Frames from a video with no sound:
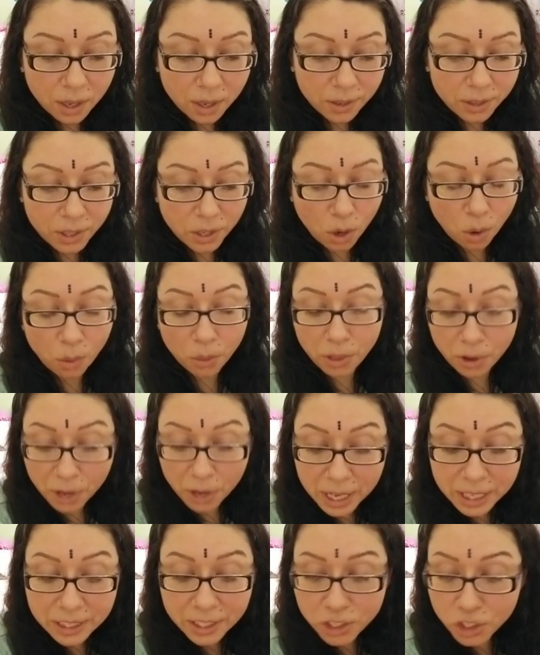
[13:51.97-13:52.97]
You know, there
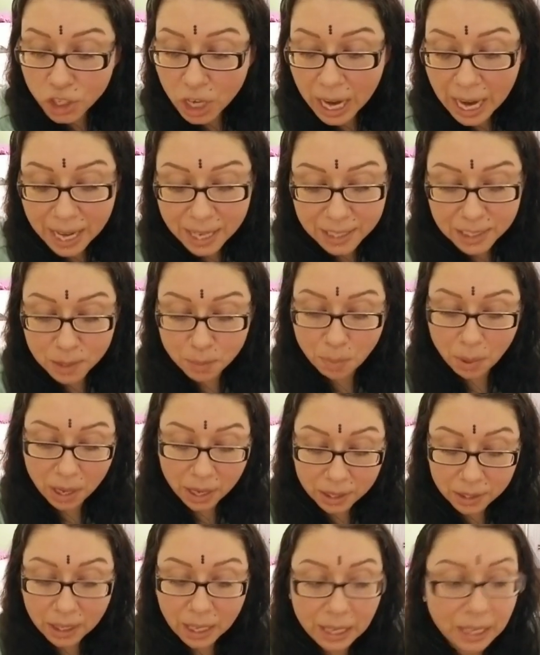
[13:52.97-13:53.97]
is a chance.
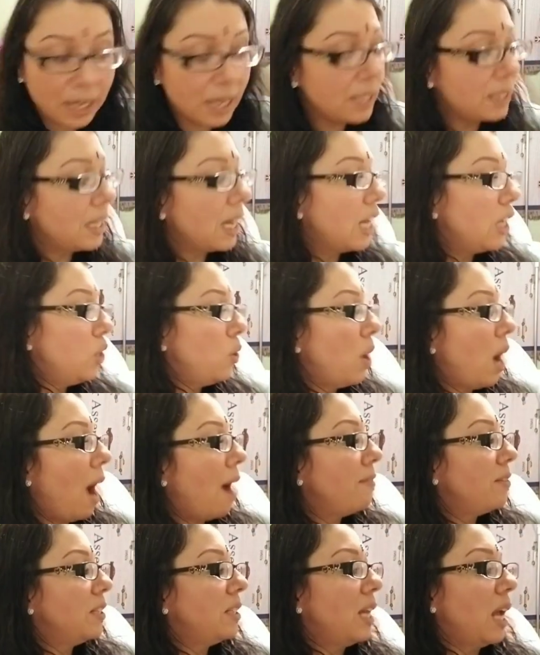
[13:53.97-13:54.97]
But like I said, you
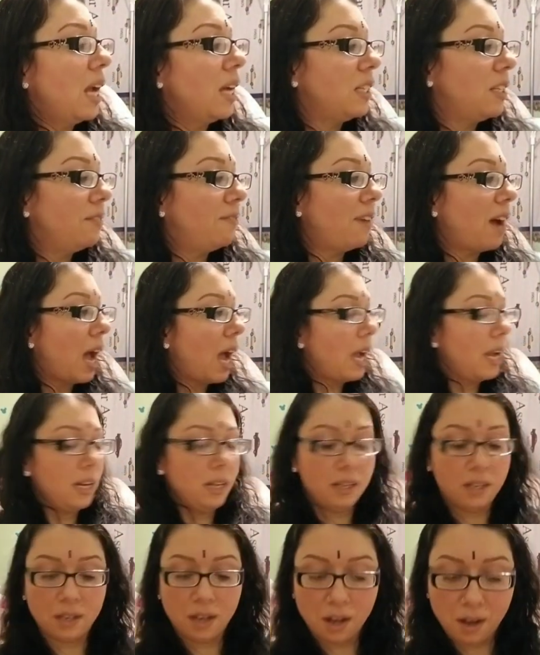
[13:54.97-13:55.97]
have to take
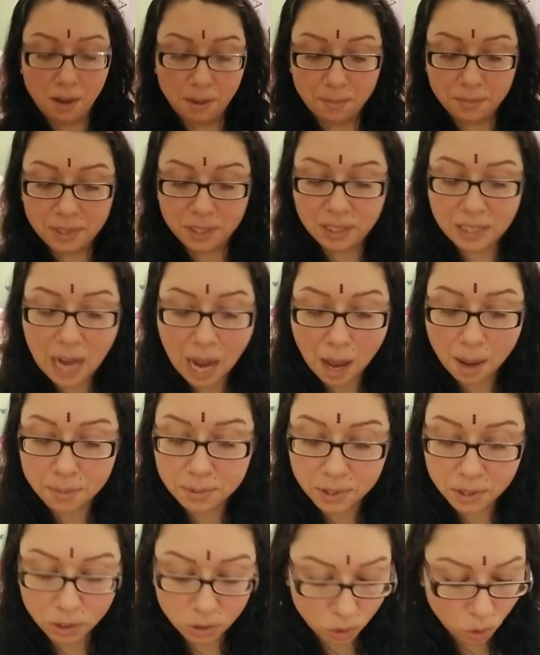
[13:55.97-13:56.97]
divine steps
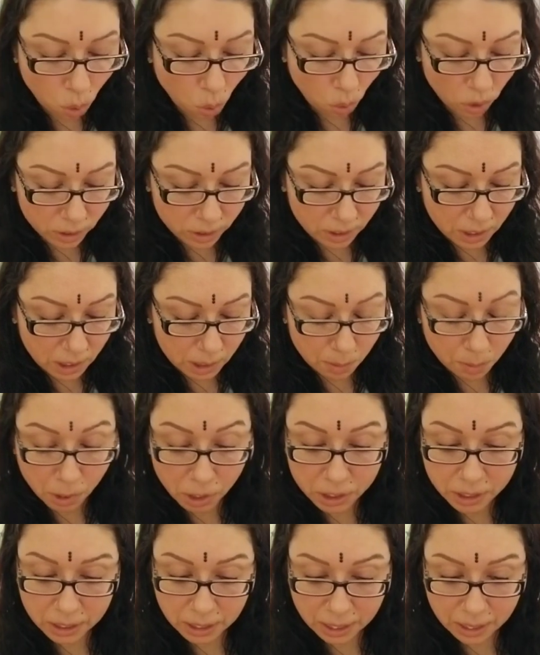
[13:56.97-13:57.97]
towards this
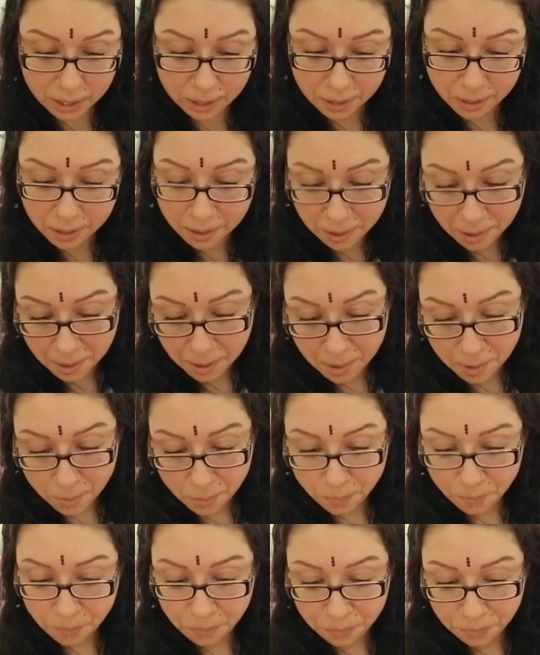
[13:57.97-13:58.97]
person.
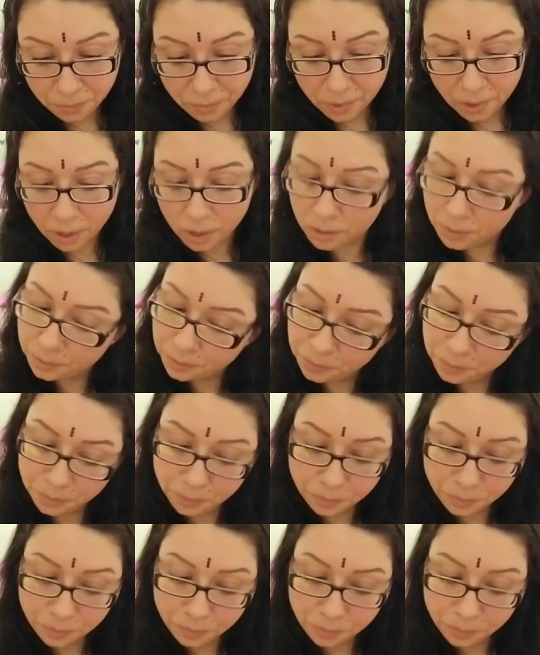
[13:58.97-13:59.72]
I